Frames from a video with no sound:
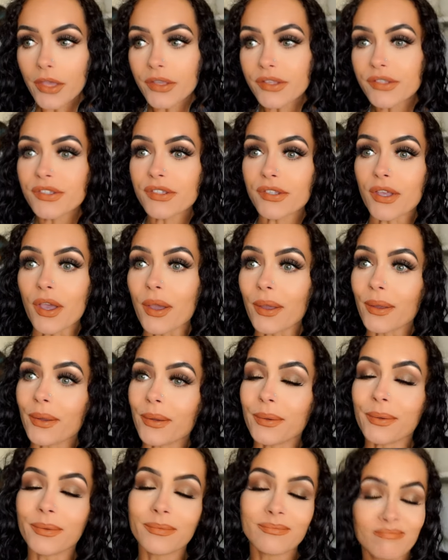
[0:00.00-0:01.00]

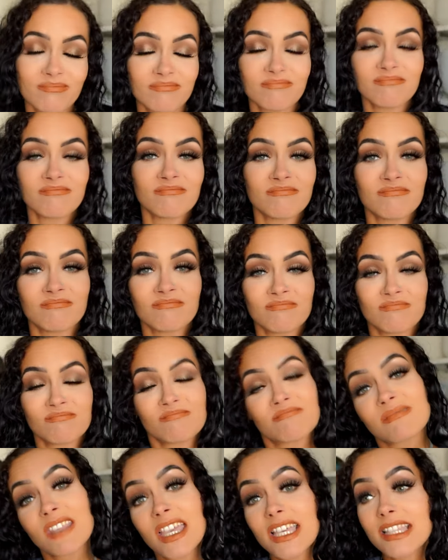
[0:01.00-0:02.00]
So
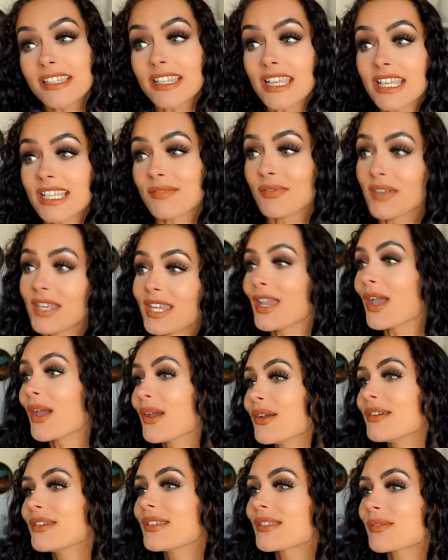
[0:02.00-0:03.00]
six
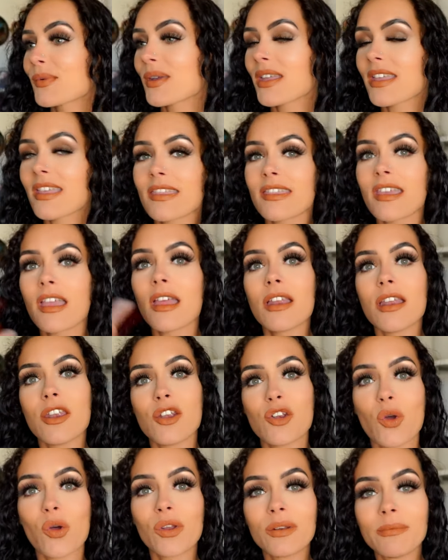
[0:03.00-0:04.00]
videos with
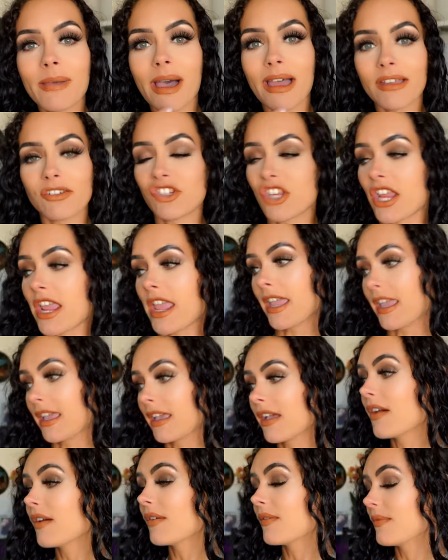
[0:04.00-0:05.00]

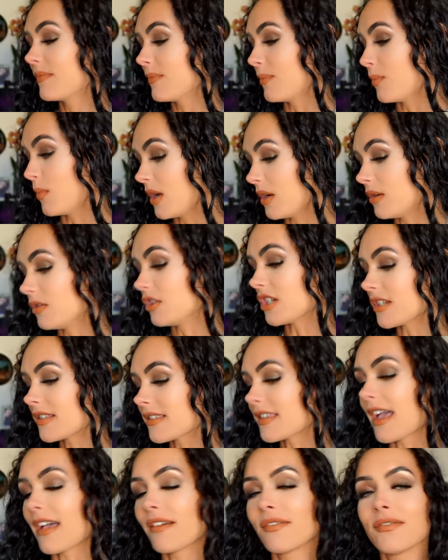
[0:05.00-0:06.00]
non-matching. We'll
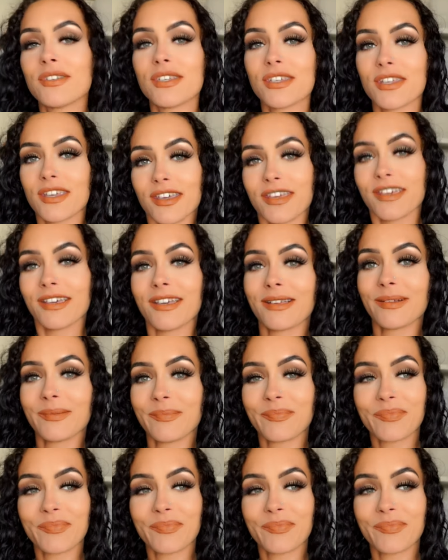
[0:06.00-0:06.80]
just have to